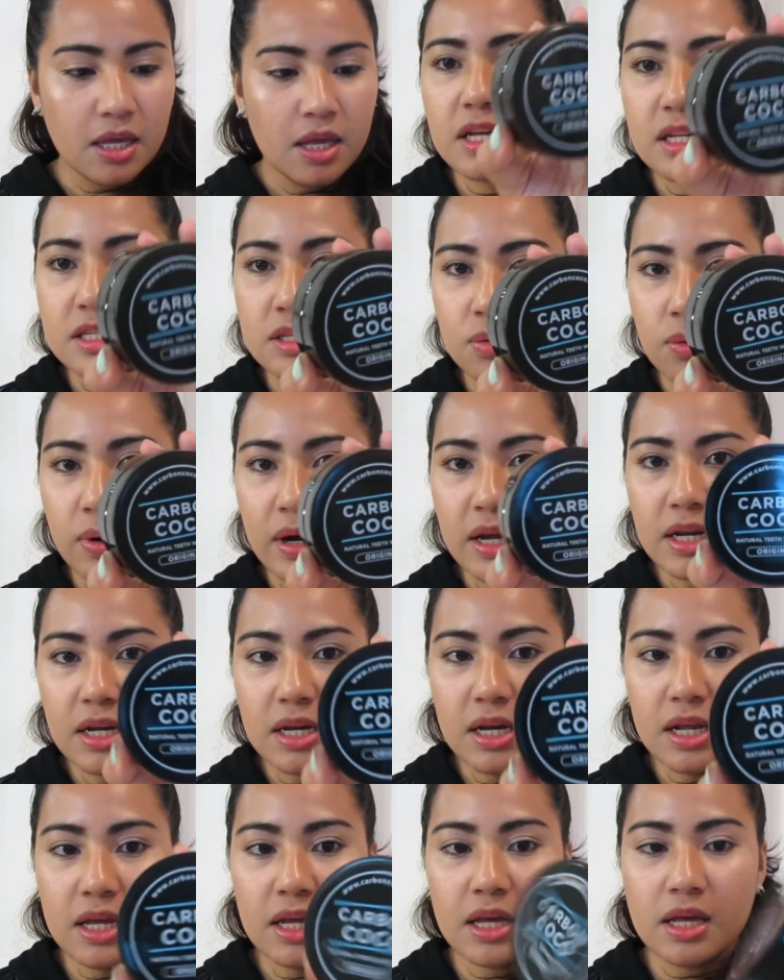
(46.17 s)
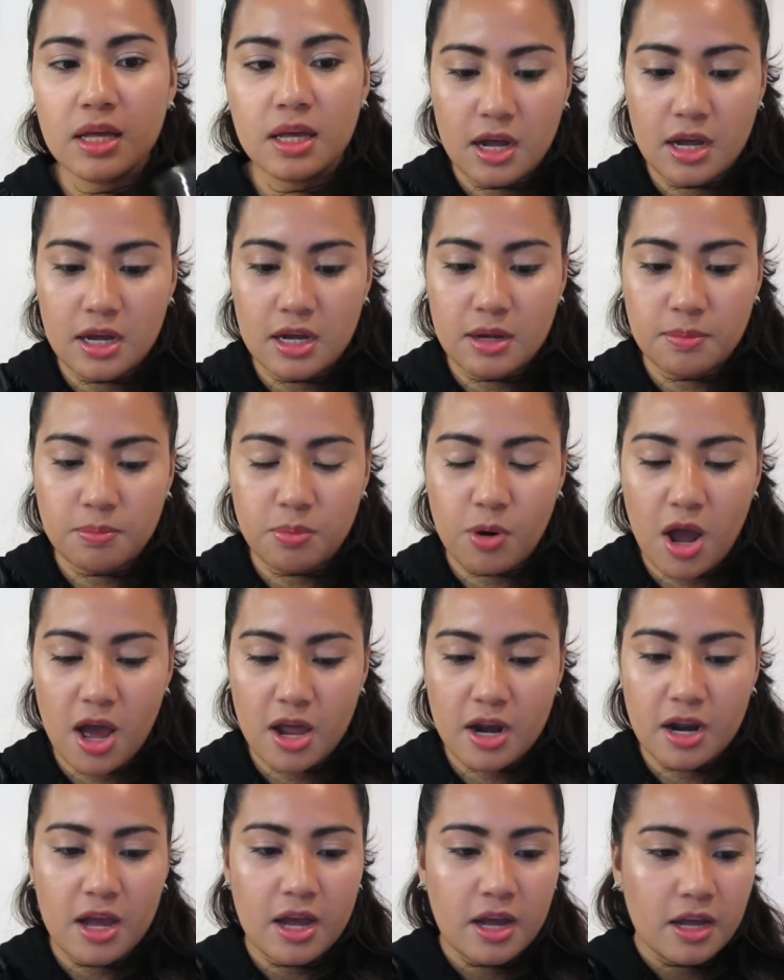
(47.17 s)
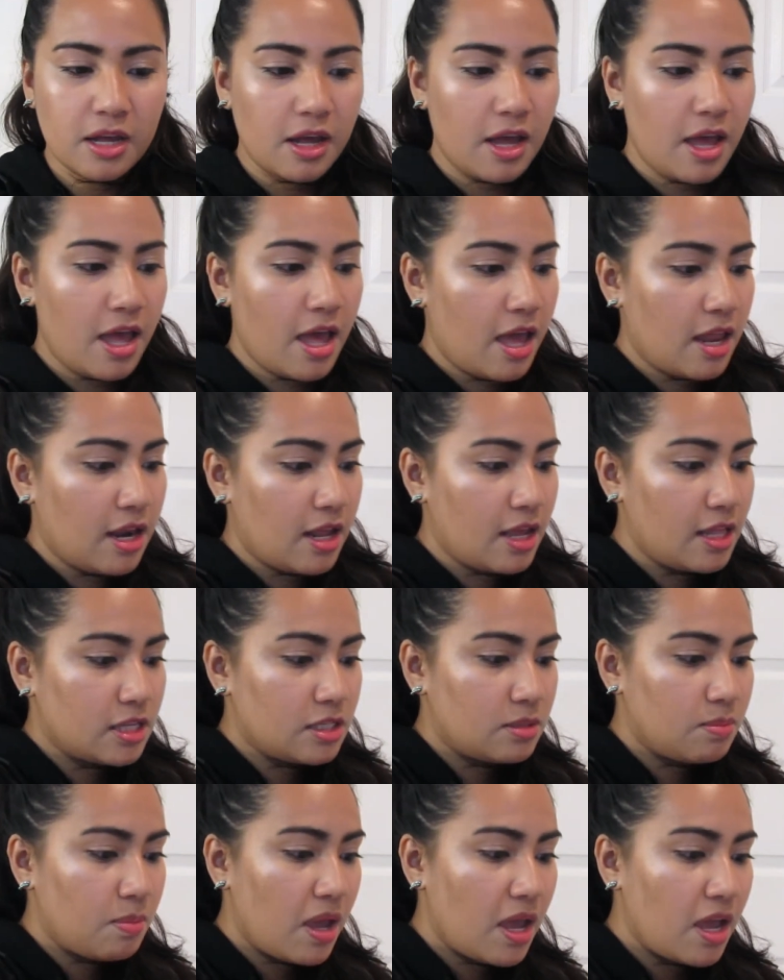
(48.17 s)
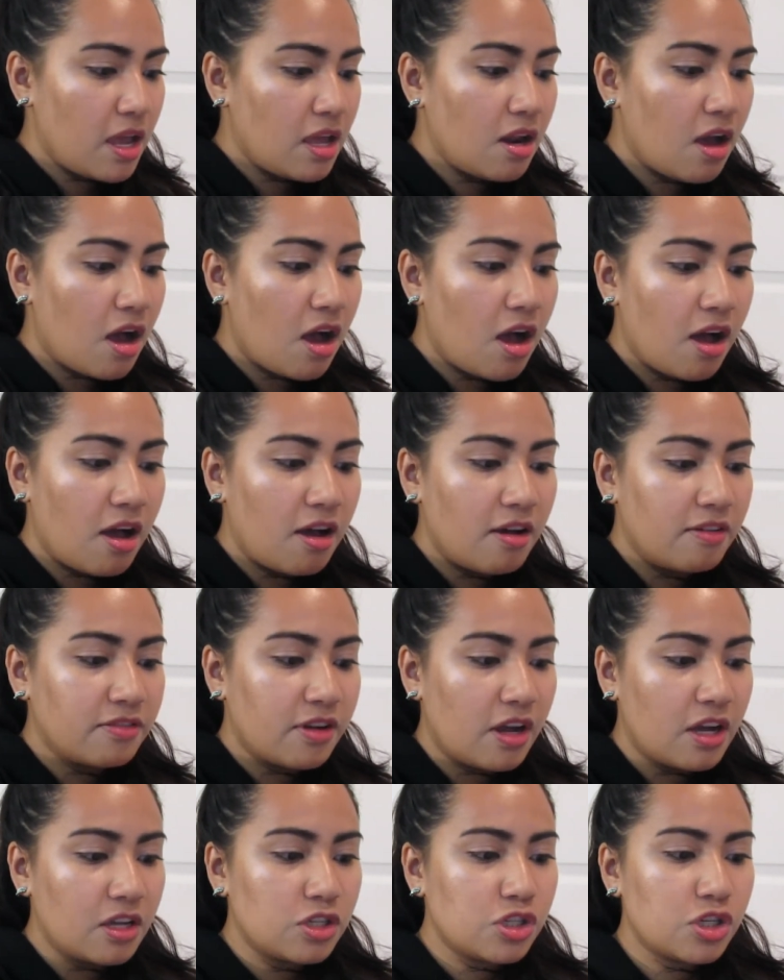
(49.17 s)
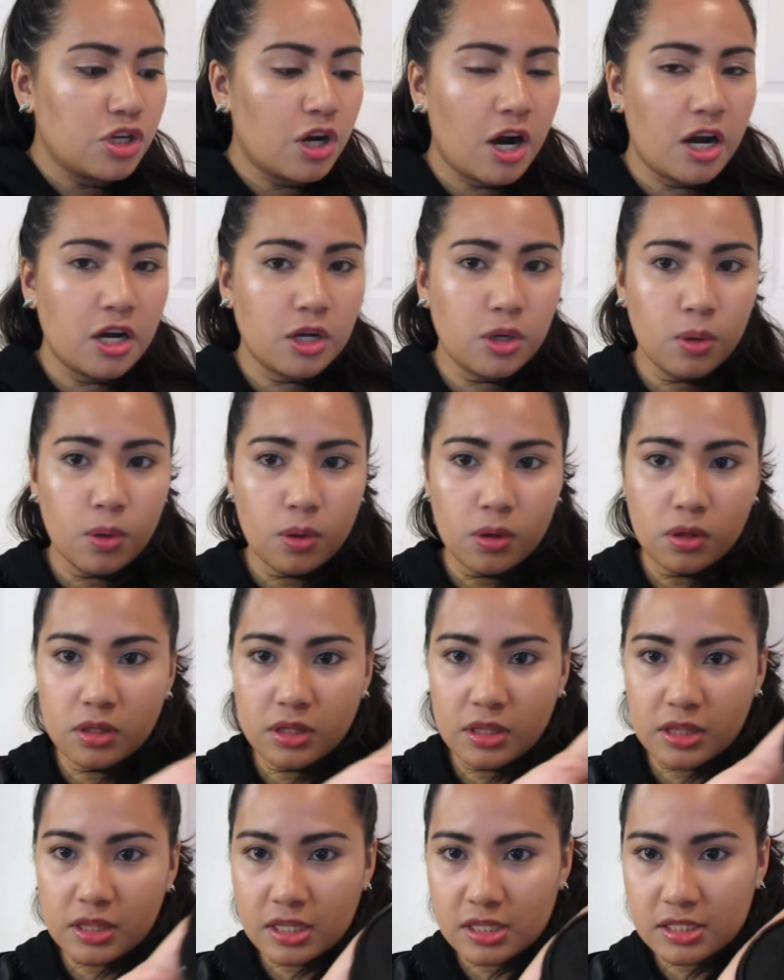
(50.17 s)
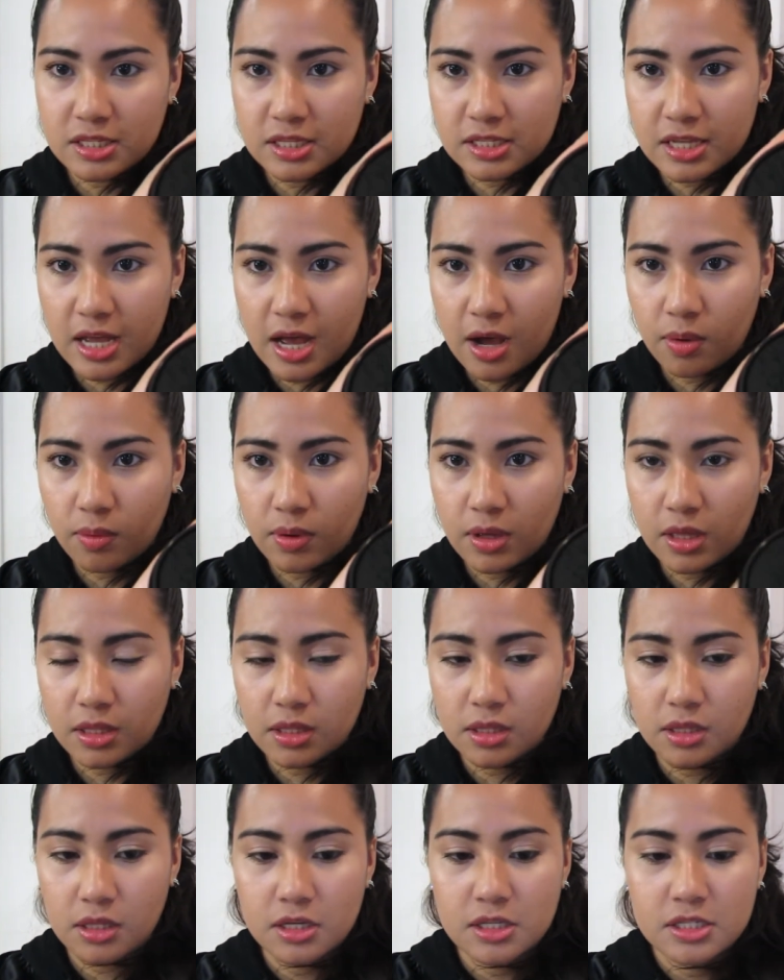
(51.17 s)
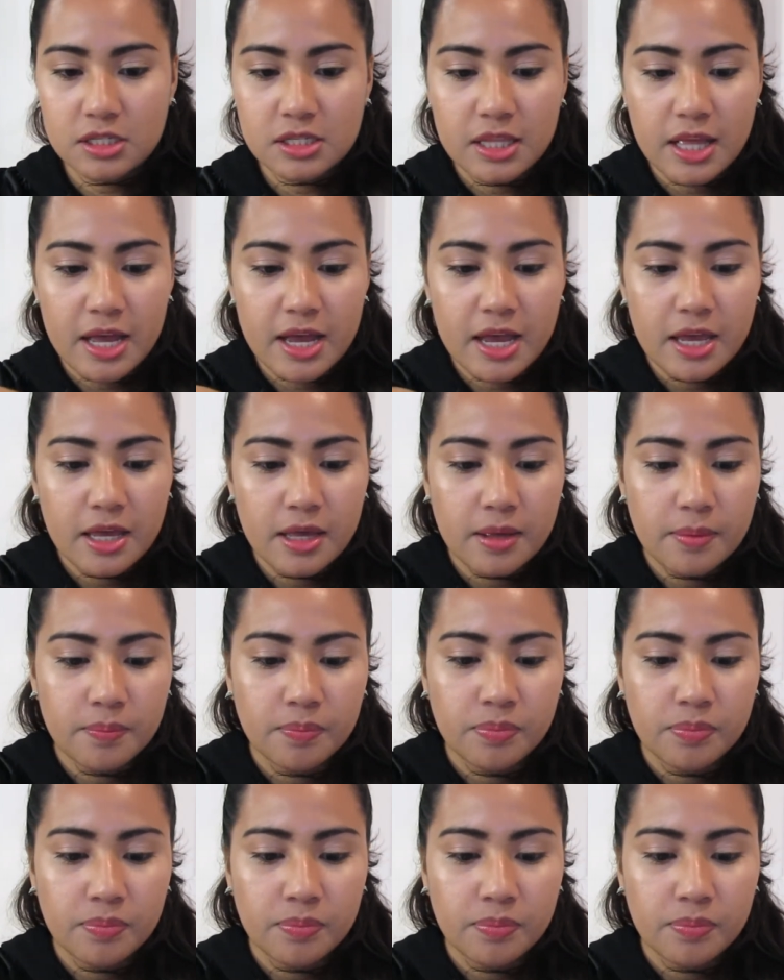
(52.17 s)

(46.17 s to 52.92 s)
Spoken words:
It's a whitening product and it's made of a charcoal. This is how it looks like.